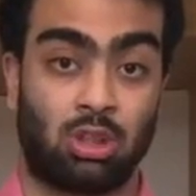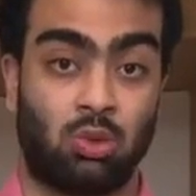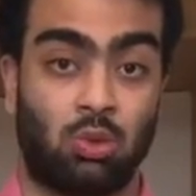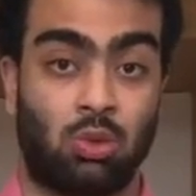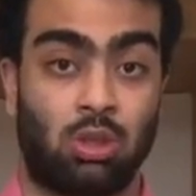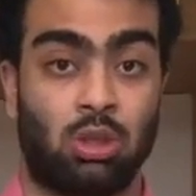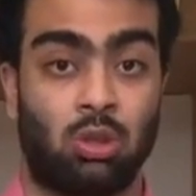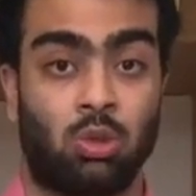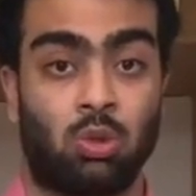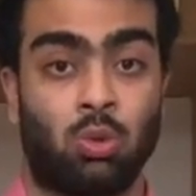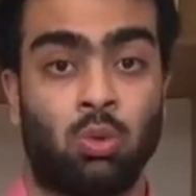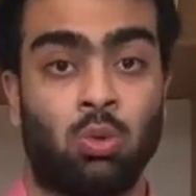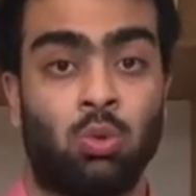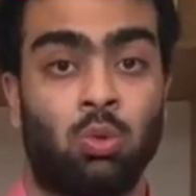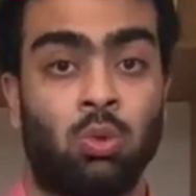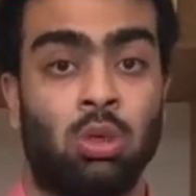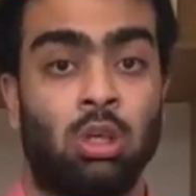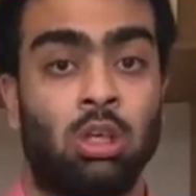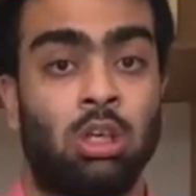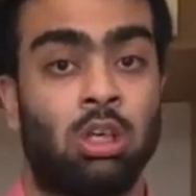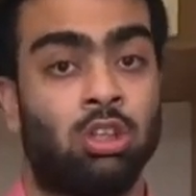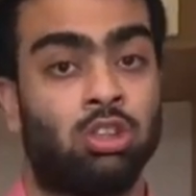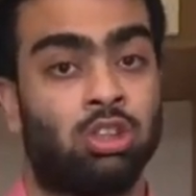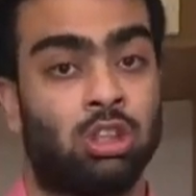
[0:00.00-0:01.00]
You can go
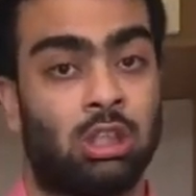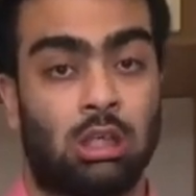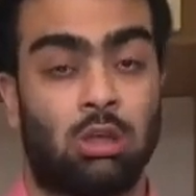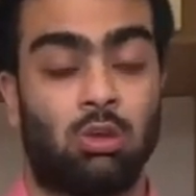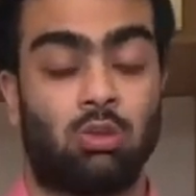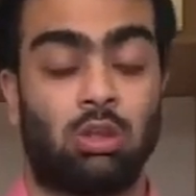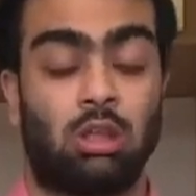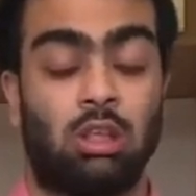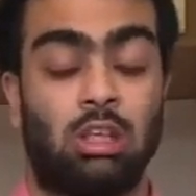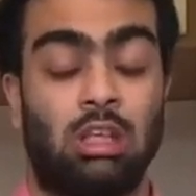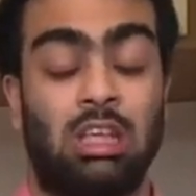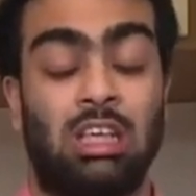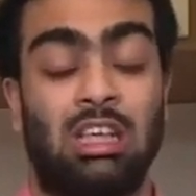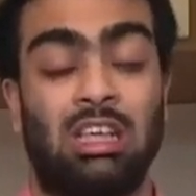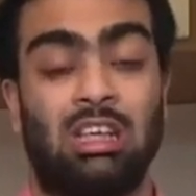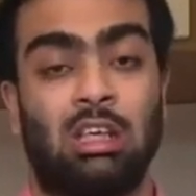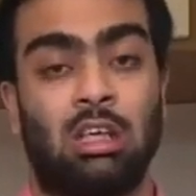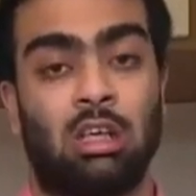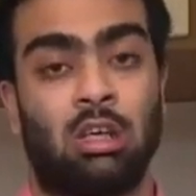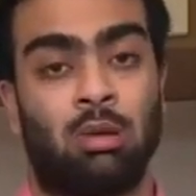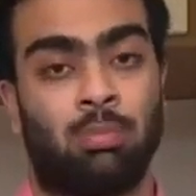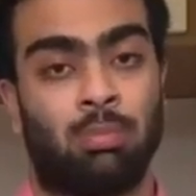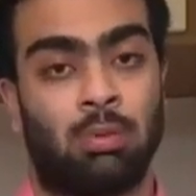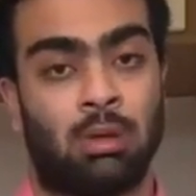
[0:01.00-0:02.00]
check out the link,
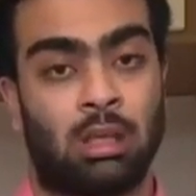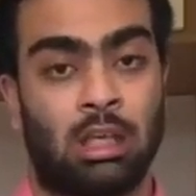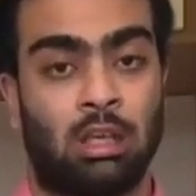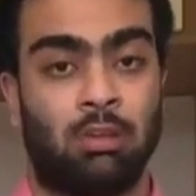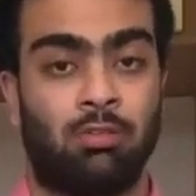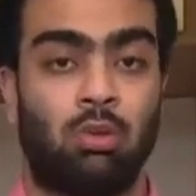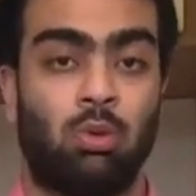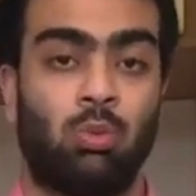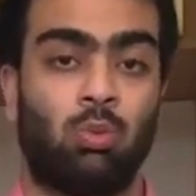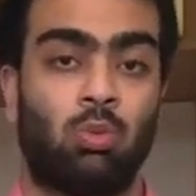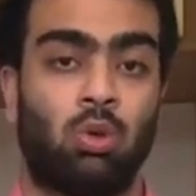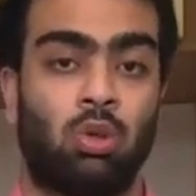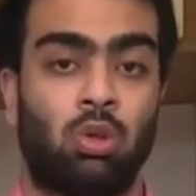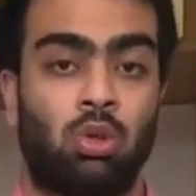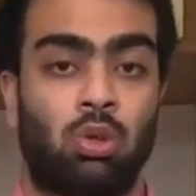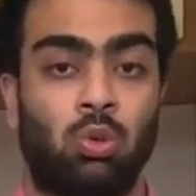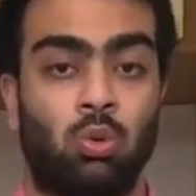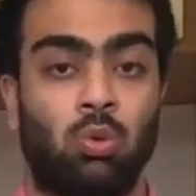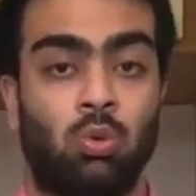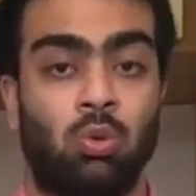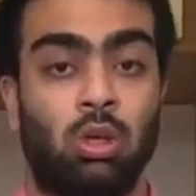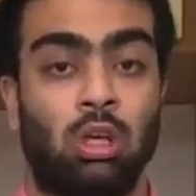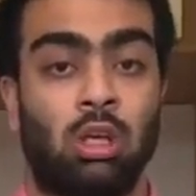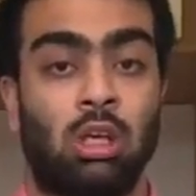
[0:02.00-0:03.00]
apply if you want
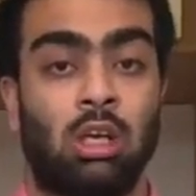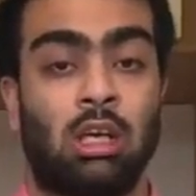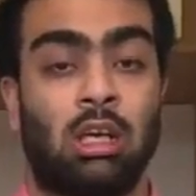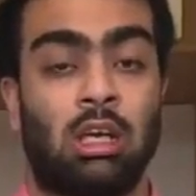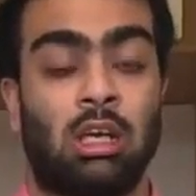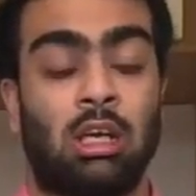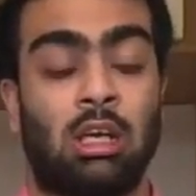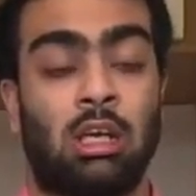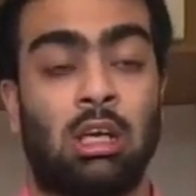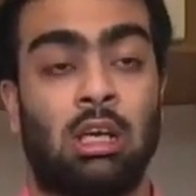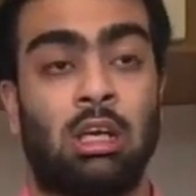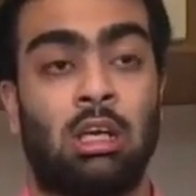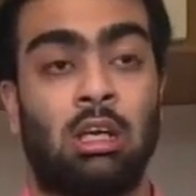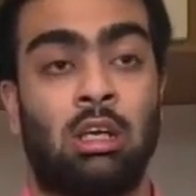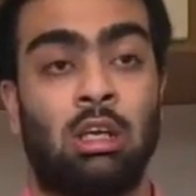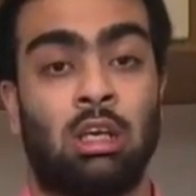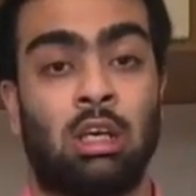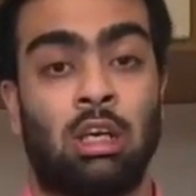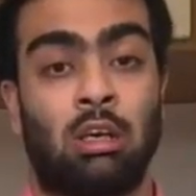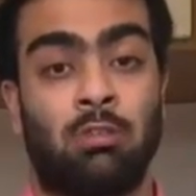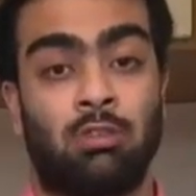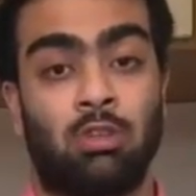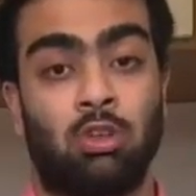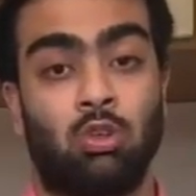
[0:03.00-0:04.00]
to, and
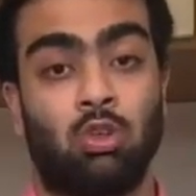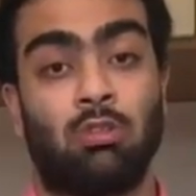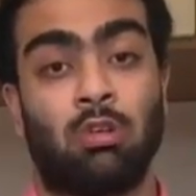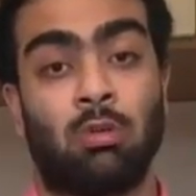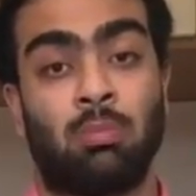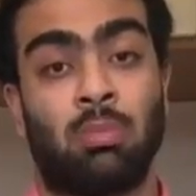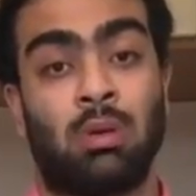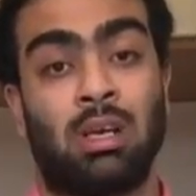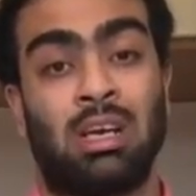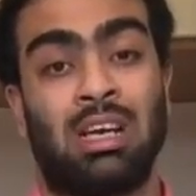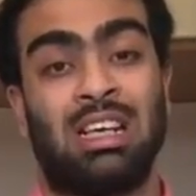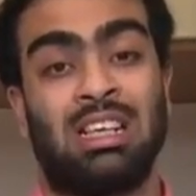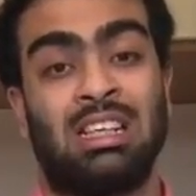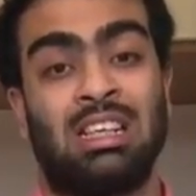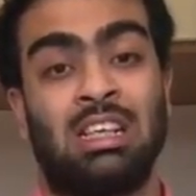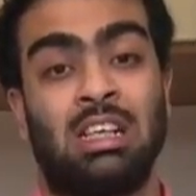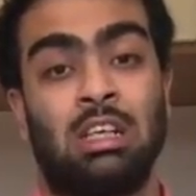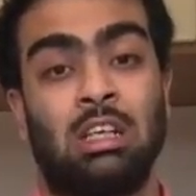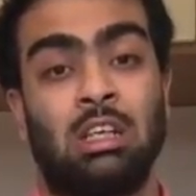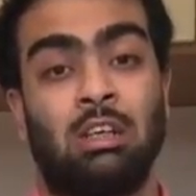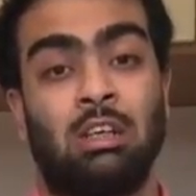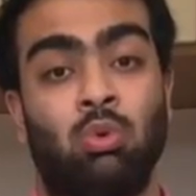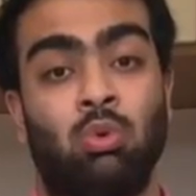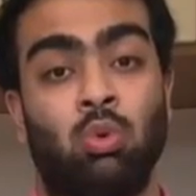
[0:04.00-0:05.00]
after you've applied, they'll
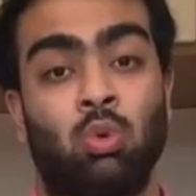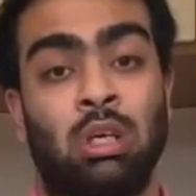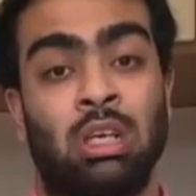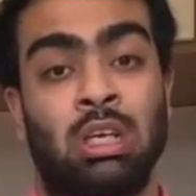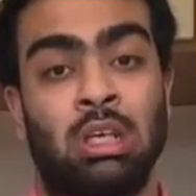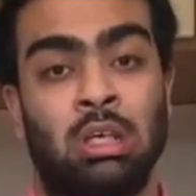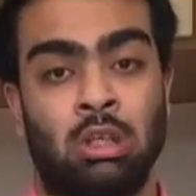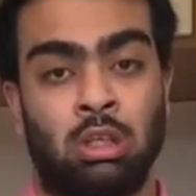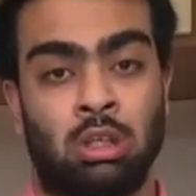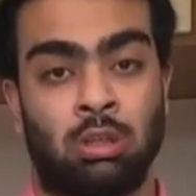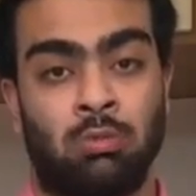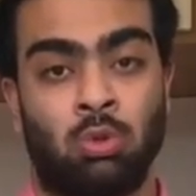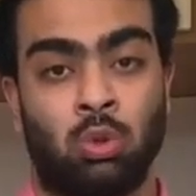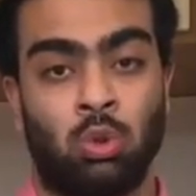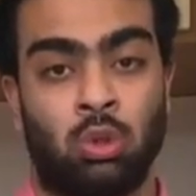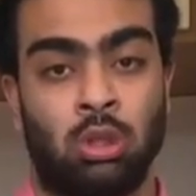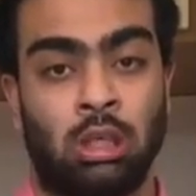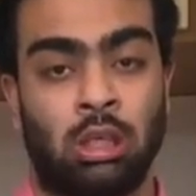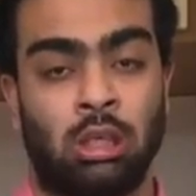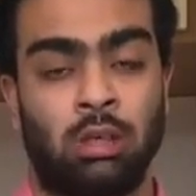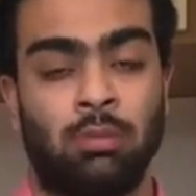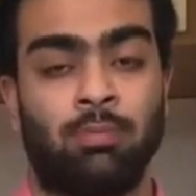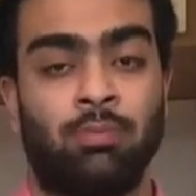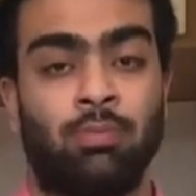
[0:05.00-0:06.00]
you an interview
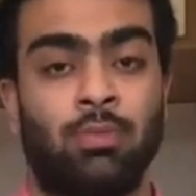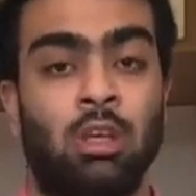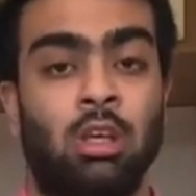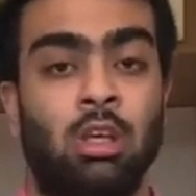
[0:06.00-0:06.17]
date.